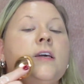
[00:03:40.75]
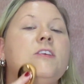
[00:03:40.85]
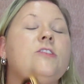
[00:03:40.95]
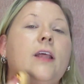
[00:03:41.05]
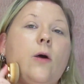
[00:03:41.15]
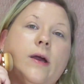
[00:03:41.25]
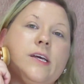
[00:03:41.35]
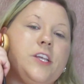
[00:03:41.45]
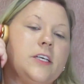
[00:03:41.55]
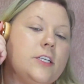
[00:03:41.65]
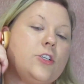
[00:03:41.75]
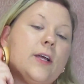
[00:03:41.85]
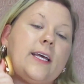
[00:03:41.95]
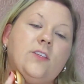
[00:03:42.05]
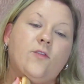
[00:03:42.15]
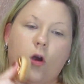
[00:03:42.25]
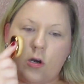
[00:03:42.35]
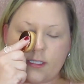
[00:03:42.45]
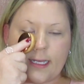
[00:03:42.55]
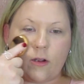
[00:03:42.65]
so that way it doesn't transfer or
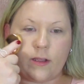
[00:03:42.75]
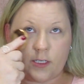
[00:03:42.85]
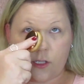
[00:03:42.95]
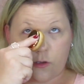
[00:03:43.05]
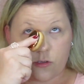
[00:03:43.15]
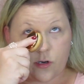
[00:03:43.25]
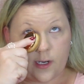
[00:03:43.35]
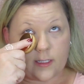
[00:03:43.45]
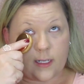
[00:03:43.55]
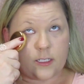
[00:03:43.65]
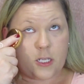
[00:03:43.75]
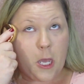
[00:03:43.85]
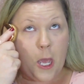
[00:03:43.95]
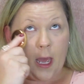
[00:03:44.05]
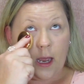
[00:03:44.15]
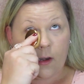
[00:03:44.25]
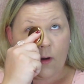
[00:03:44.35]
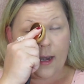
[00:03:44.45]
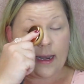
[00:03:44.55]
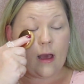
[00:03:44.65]
settle into those creases. And
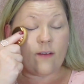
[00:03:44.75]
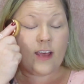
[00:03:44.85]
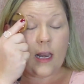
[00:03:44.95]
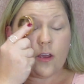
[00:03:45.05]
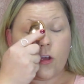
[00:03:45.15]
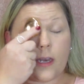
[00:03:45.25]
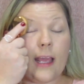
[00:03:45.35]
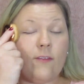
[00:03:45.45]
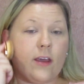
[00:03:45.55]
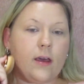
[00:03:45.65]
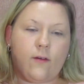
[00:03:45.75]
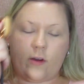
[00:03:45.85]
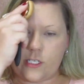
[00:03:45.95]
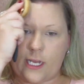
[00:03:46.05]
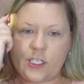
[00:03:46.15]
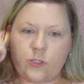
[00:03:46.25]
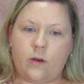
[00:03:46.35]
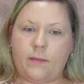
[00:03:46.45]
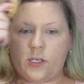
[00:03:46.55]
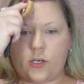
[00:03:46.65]
right now I've got a good even coverage. I just want
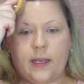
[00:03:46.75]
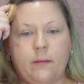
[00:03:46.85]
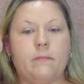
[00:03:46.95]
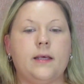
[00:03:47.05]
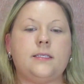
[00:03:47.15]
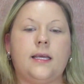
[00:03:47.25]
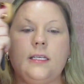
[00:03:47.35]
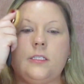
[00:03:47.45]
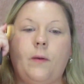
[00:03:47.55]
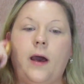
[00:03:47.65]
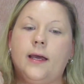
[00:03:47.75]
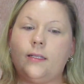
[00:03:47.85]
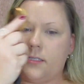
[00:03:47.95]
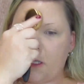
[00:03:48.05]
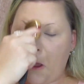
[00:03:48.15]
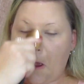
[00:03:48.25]
to make sure I didn't miss any spots.